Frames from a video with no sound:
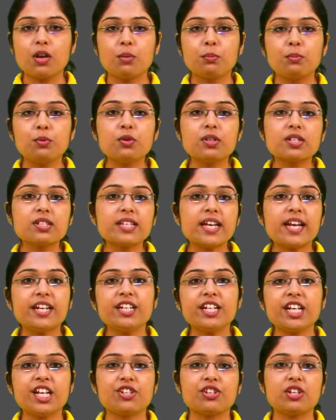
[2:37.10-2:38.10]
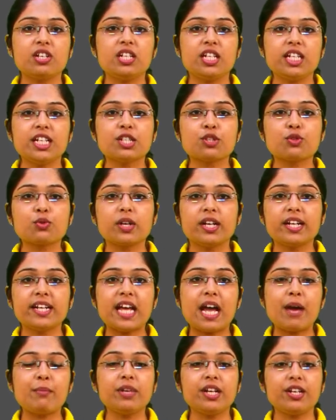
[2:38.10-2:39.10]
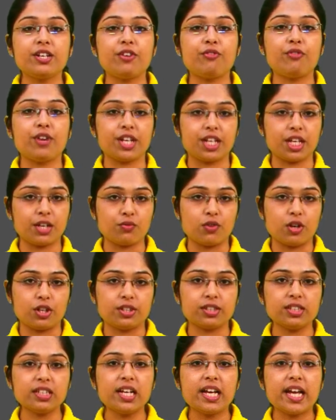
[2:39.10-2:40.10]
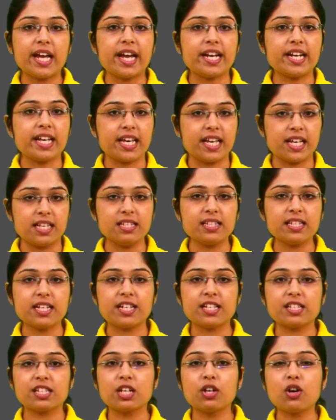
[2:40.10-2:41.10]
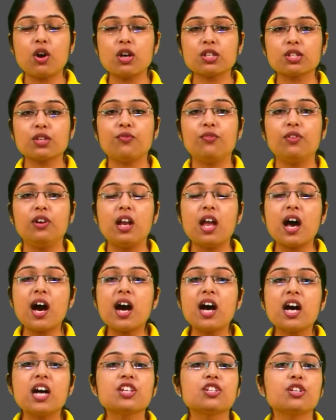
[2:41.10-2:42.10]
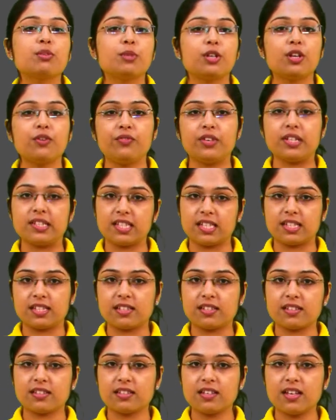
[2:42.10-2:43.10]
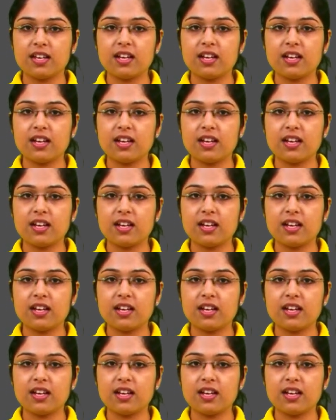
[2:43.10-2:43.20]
Poor sanitation leads to contaminated drinking water and hence it is the cause of large number of diseases.